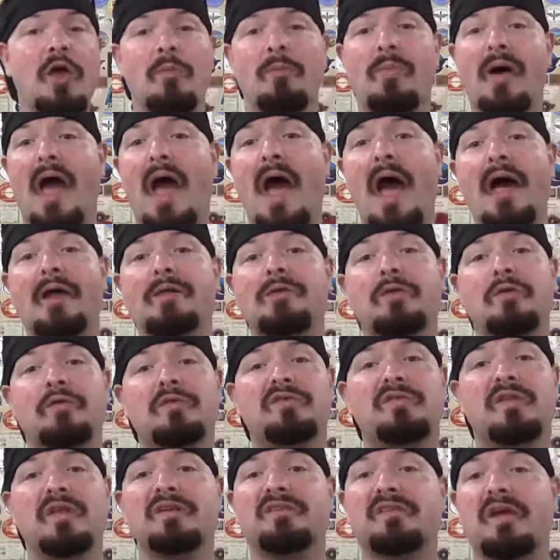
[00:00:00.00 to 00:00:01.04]
But I
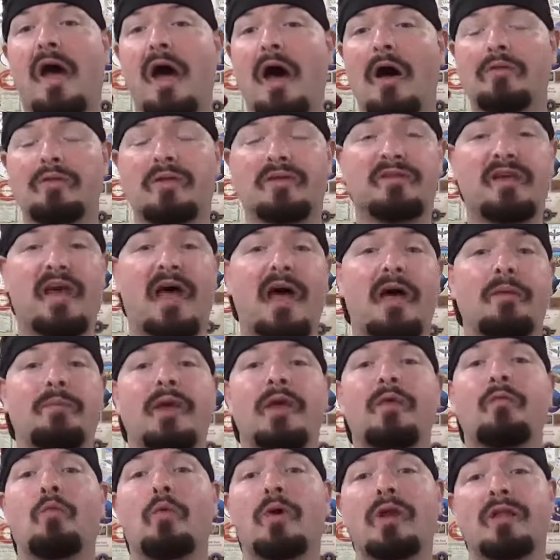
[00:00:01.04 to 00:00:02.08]
use these all the time,
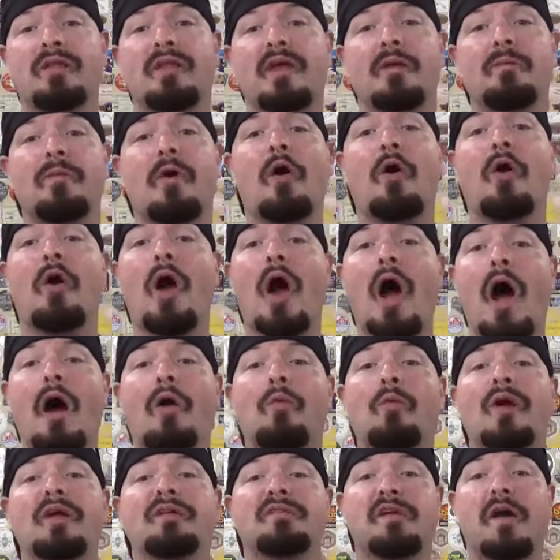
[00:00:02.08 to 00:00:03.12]
and one of them are
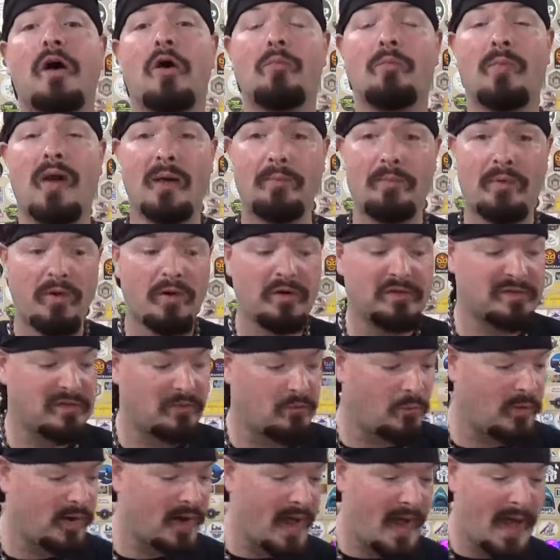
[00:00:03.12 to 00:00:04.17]
always on my
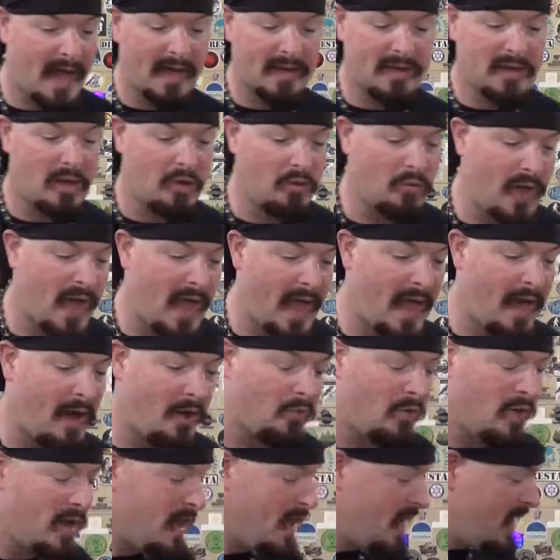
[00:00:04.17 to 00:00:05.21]
person when I go
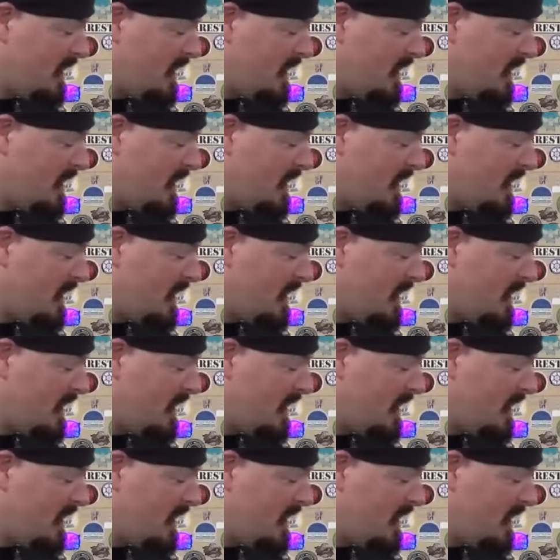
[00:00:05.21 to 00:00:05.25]
out.